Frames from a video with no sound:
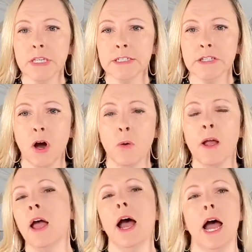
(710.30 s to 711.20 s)
So
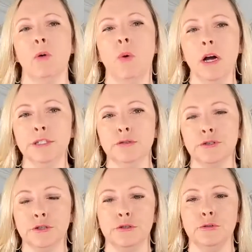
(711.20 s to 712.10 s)
I want you
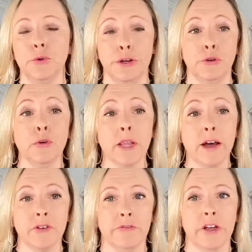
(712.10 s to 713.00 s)
to, when you go
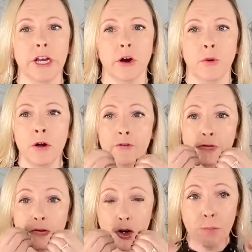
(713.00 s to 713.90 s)
live on video,
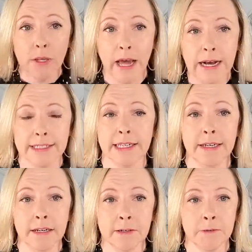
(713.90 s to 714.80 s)
verbalize
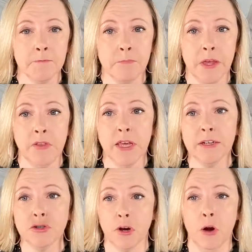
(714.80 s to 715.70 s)
it in the
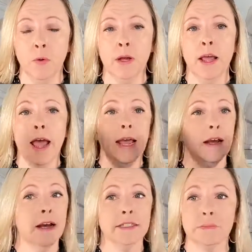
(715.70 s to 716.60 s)
intro. Hey
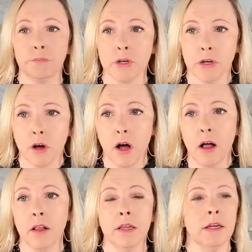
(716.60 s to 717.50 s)
guys, book a
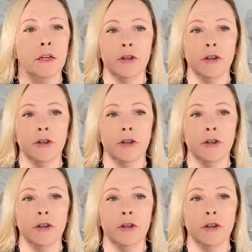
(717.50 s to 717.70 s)
call.